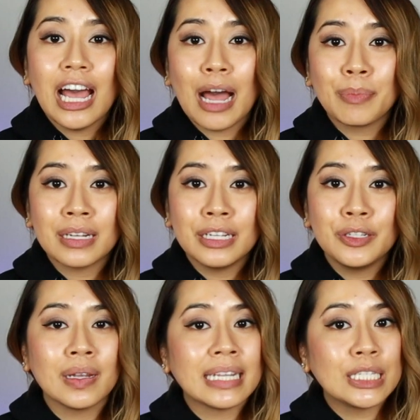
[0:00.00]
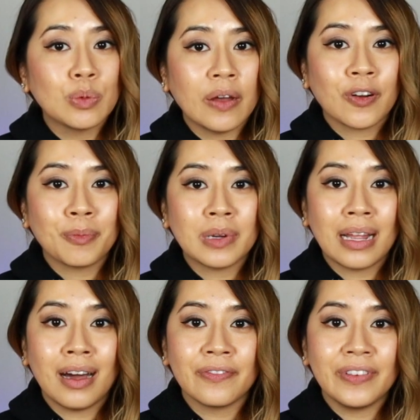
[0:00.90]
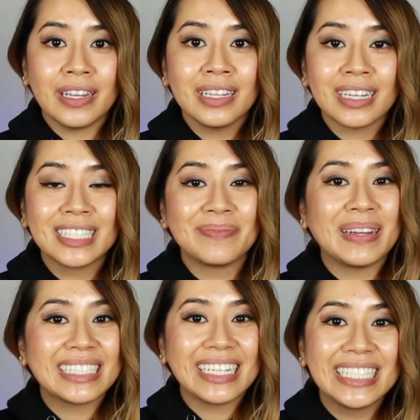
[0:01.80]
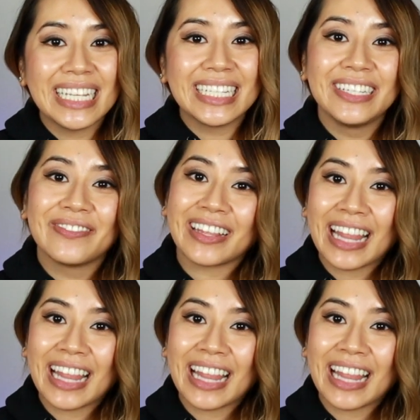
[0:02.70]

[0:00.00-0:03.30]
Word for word: I'm gonna do a lace swap from right on feet look, so make sure you stay tuned for